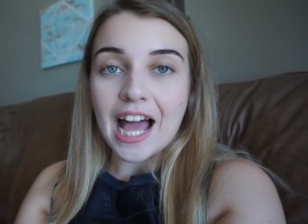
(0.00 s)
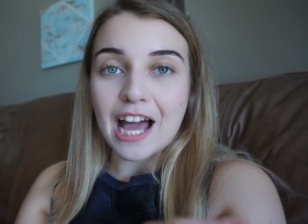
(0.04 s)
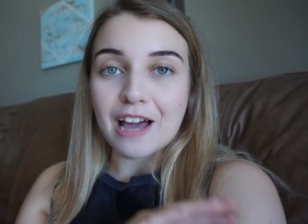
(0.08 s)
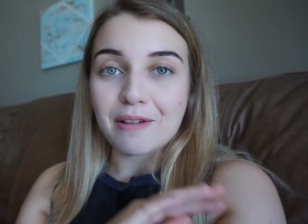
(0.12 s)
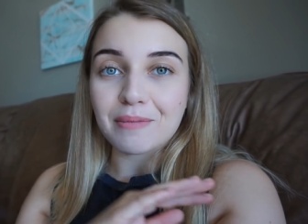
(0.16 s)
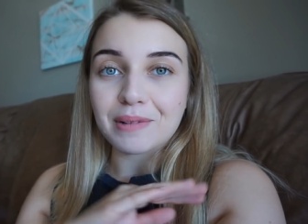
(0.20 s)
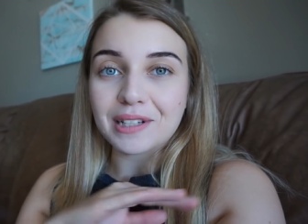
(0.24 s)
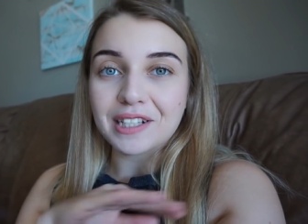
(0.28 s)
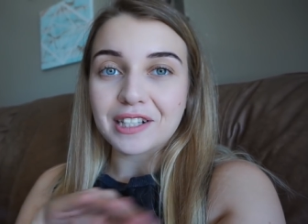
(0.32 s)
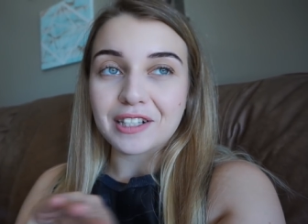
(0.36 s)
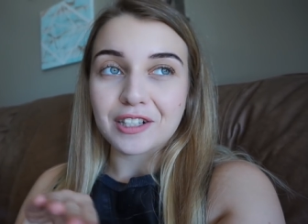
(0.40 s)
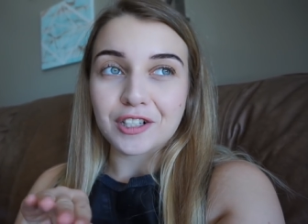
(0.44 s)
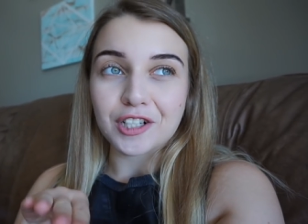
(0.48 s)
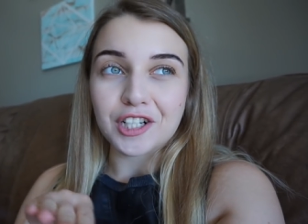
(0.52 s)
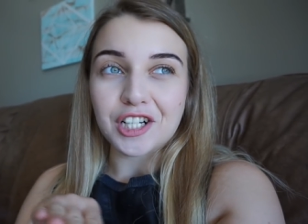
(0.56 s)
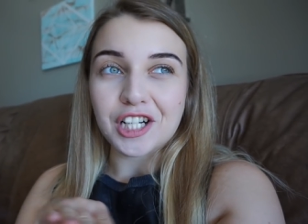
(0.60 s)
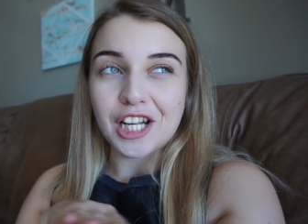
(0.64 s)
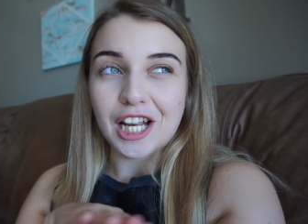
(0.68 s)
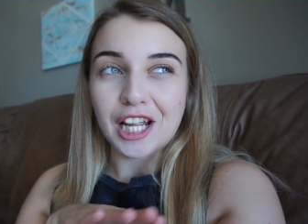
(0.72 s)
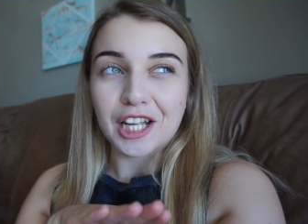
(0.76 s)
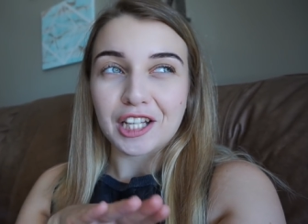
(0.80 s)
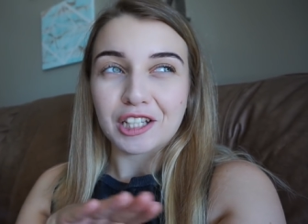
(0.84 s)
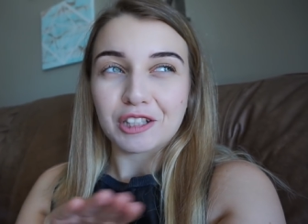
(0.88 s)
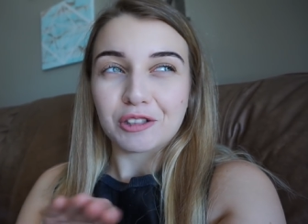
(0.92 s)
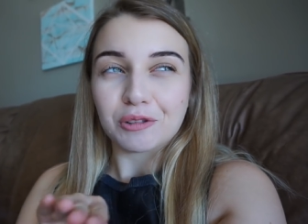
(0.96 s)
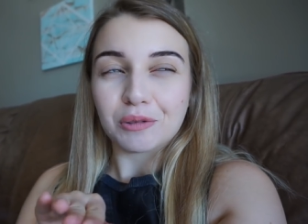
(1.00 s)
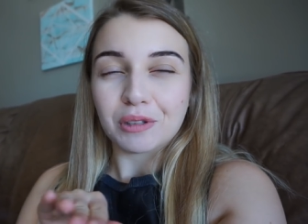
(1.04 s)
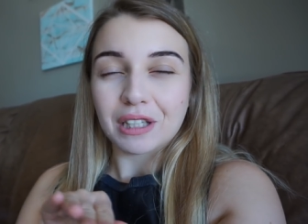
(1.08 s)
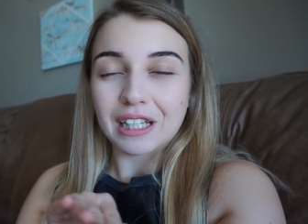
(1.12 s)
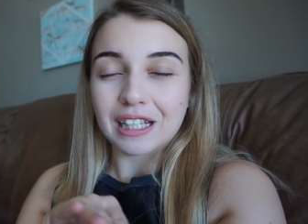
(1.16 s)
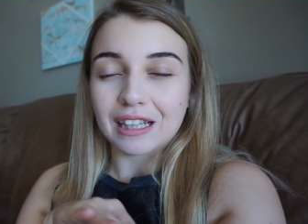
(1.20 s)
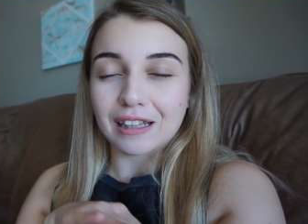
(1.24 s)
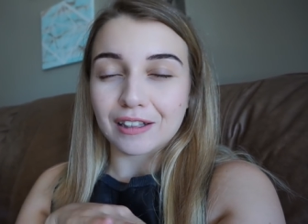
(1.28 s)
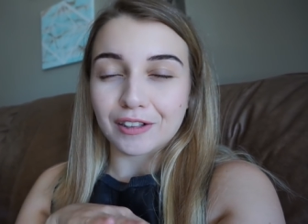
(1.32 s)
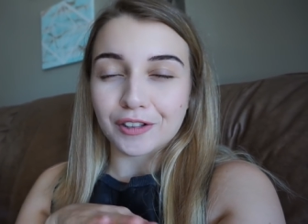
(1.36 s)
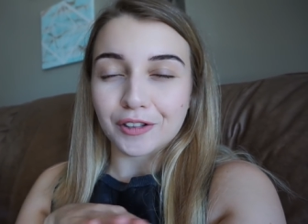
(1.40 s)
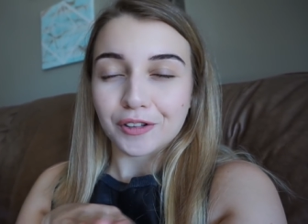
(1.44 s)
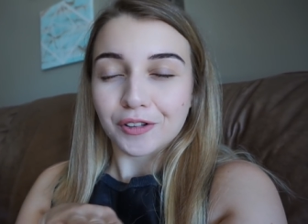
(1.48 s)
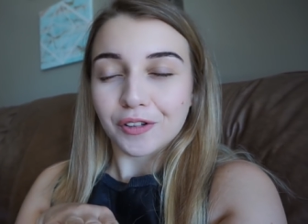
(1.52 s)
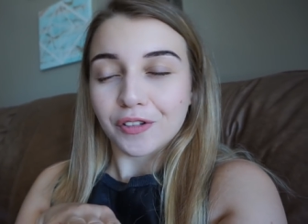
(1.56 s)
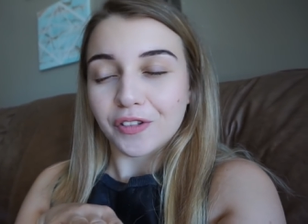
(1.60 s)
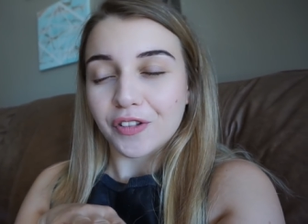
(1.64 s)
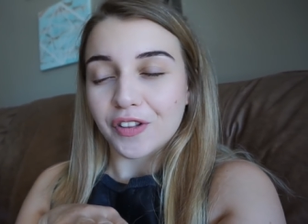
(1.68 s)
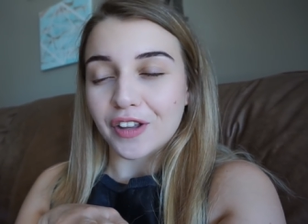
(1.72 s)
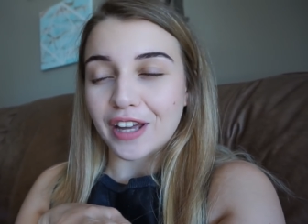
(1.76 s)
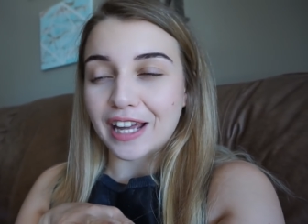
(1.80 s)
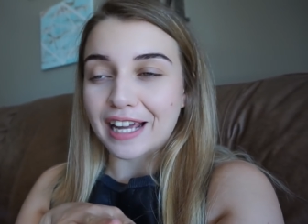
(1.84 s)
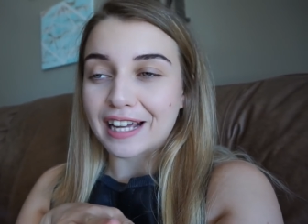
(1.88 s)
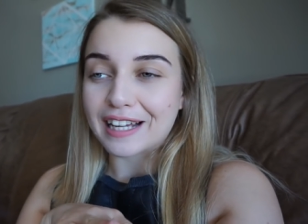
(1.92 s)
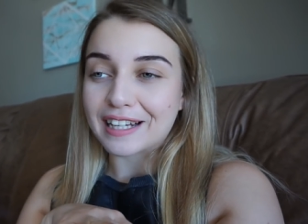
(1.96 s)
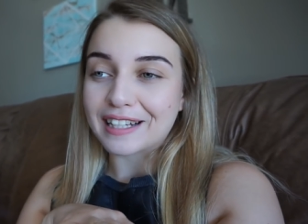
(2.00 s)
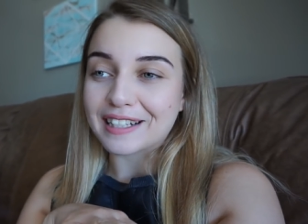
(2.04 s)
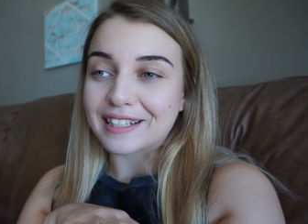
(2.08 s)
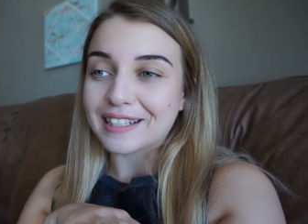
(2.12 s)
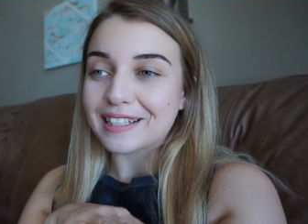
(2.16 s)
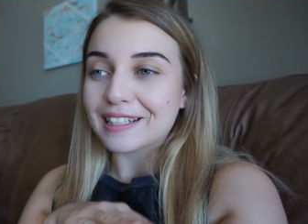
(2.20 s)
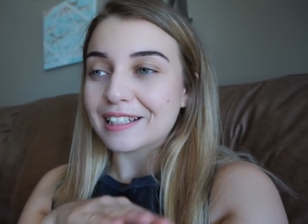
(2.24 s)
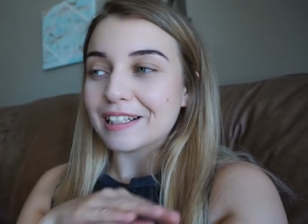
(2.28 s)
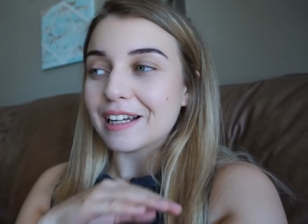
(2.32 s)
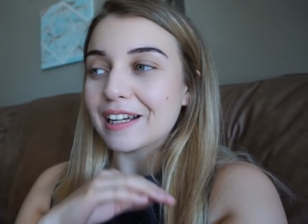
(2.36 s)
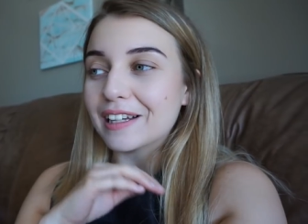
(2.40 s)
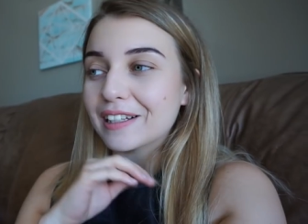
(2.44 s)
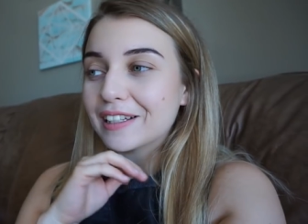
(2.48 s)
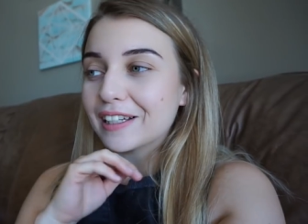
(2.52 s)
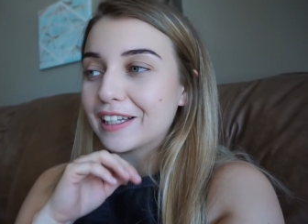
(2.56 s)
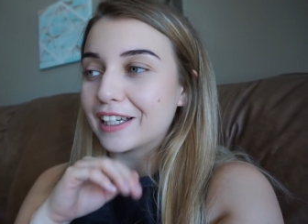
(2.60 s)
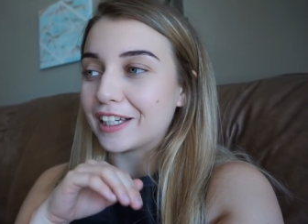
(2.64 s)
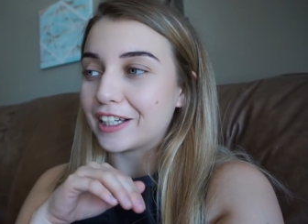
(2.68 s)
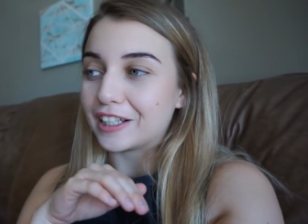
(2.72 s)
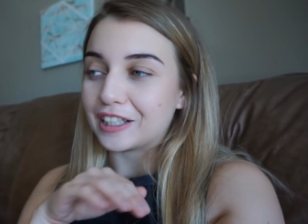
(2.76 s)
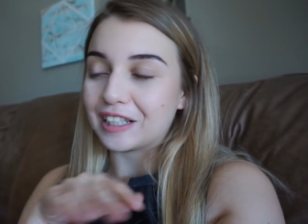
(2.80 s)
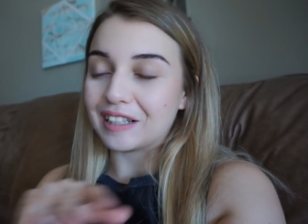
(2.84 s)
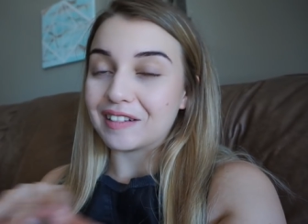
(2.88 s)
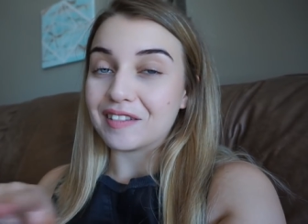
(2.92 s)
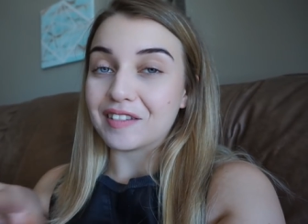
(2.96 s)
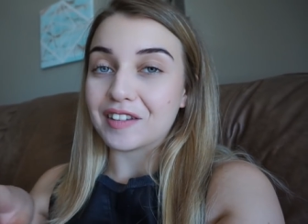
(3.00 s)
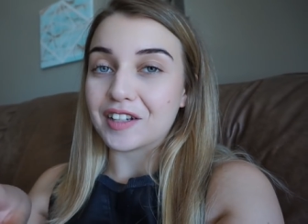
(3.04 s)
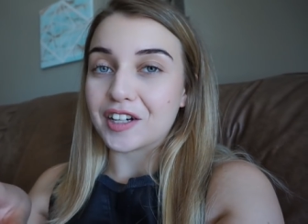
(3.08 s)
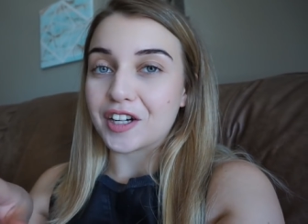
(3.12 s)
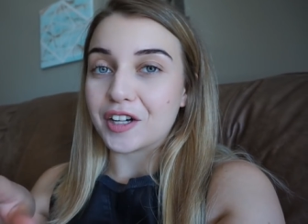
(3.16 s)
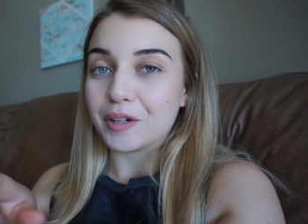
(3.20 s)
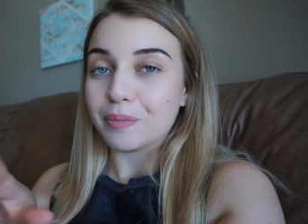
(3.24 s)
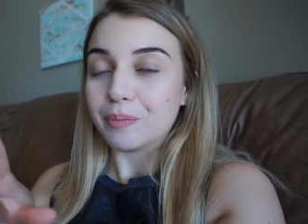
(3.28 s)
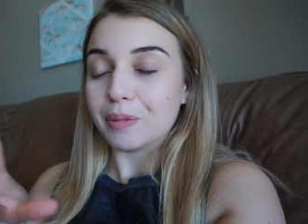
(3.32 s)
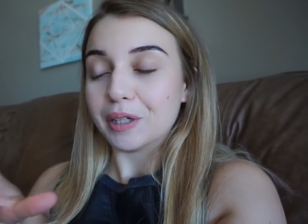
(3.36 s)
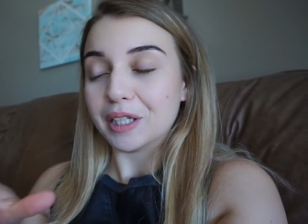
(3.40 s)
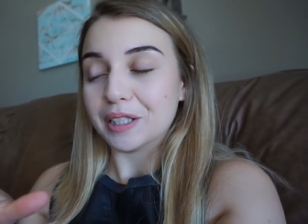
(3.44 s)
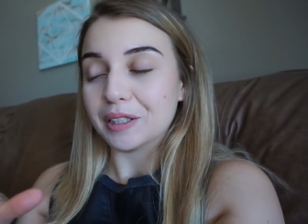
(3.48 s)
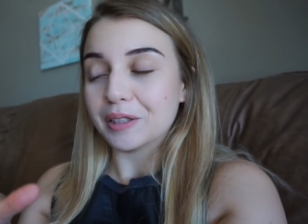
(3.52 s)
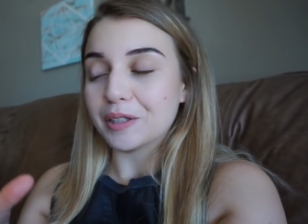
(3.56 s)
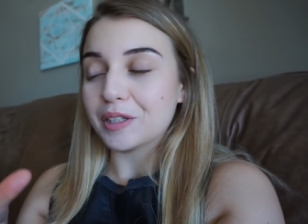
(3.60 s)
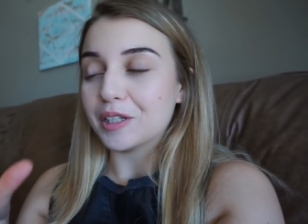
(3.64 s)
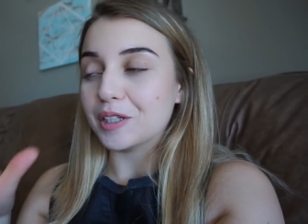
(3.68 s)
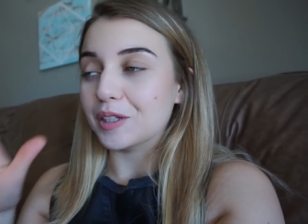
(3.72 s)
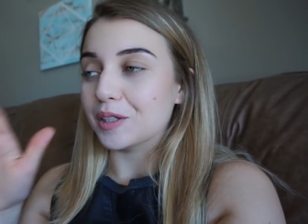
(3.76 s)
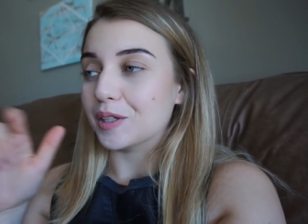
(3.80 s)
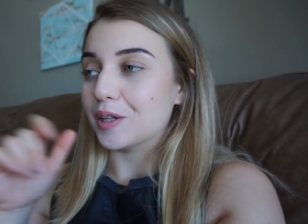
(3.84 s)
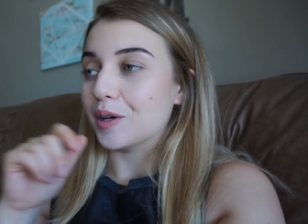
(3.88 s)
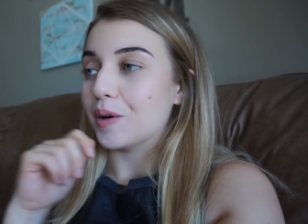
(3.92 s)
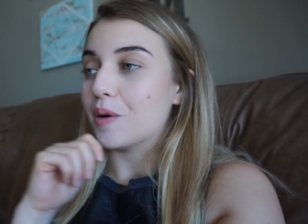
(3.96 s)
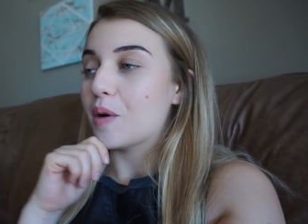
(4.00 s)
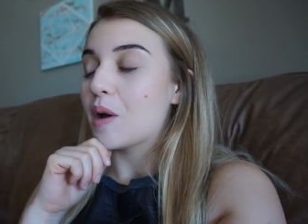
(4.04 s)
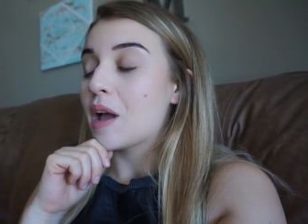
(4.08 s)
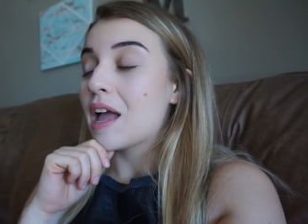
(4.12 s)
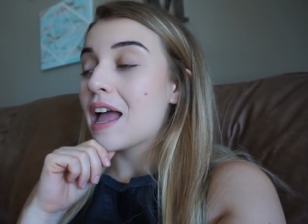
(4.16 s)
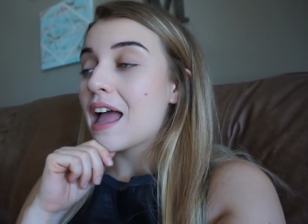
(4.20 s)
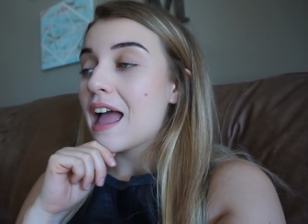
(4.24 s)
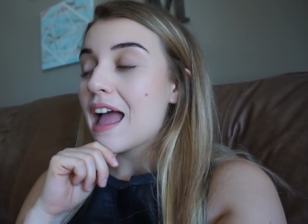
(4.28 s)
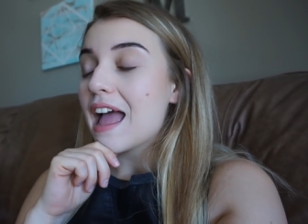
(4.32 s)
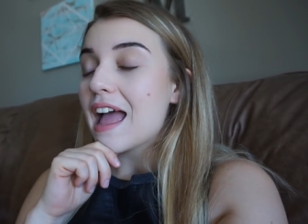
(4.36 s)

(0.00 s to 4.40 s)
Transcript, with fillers: I might start like doing little things here and there, but you know.